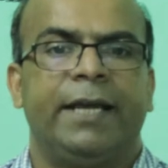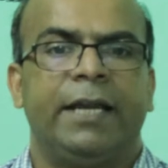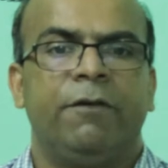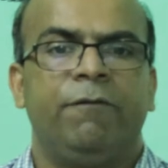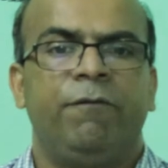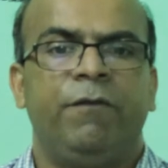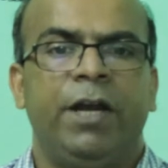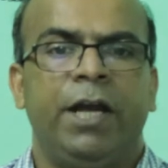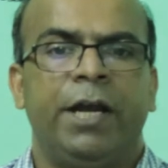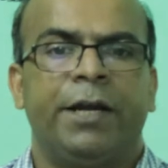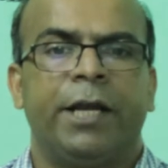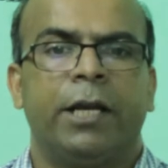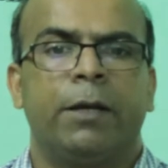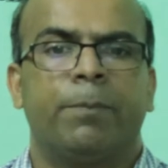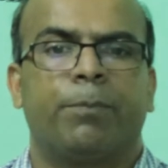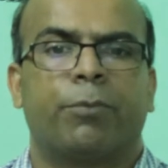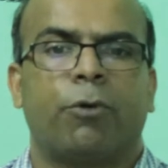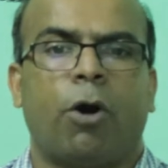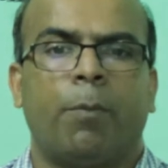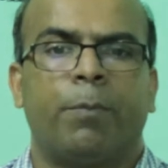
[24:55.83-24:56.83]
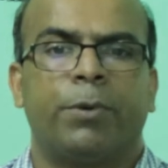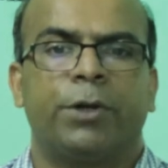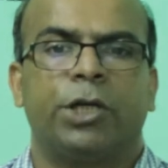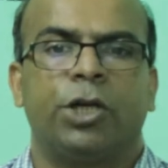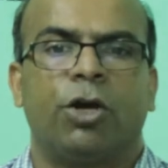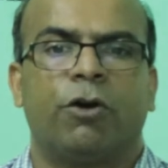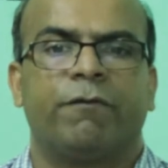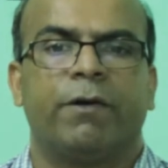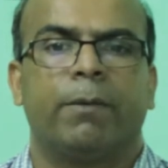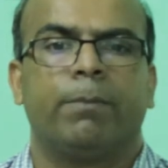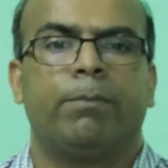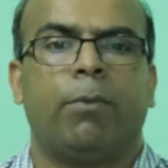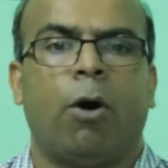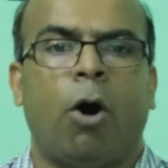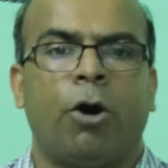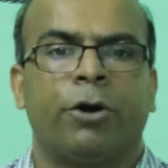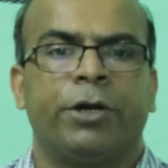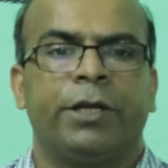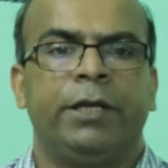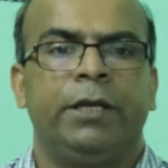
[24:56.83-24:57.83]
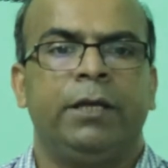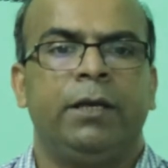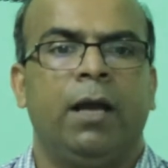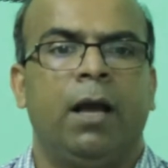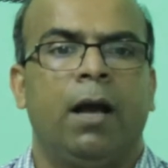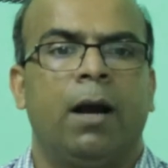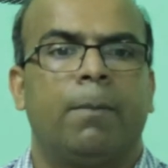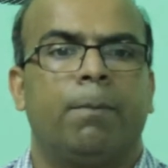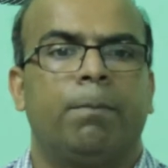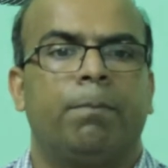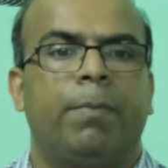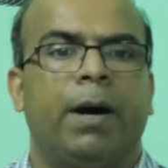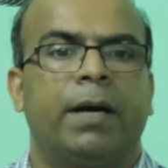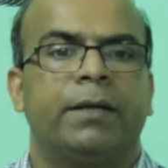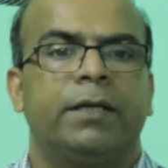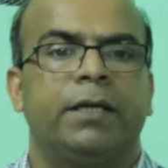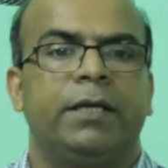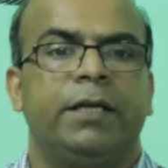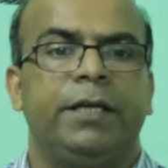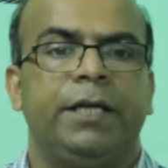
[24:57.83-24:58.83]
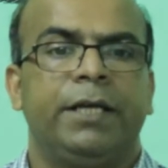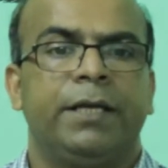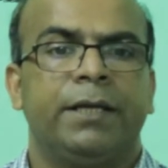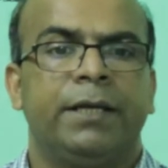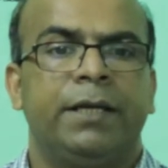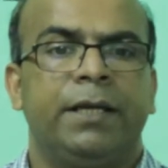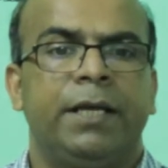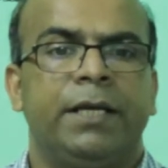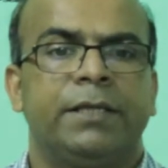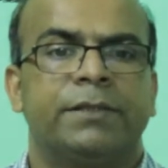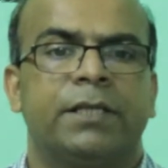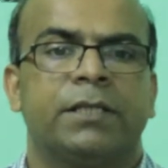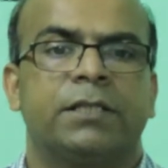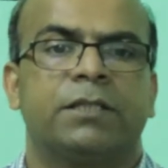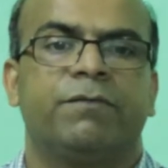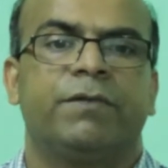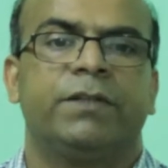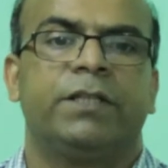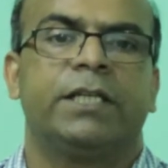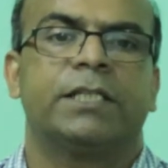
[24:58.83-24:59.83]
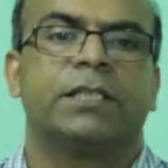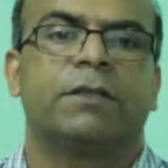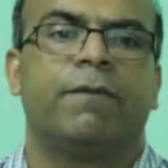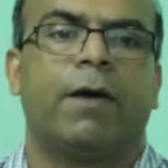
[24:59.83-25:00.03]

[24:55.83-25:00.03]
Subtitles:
invariant property of a body but increases with its